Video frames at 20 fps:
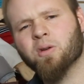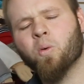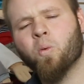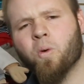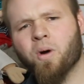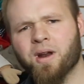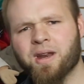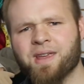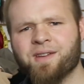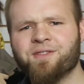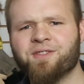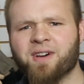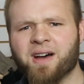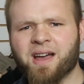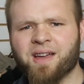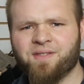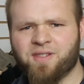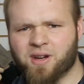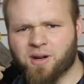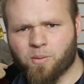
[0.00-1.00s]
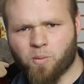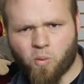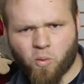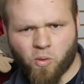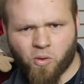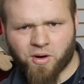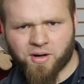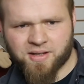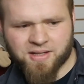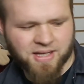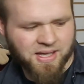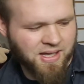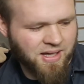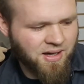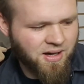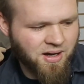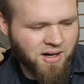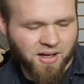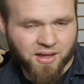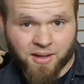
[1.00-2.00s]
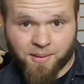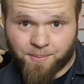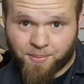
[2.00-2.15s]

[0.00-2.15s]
25-year warranty on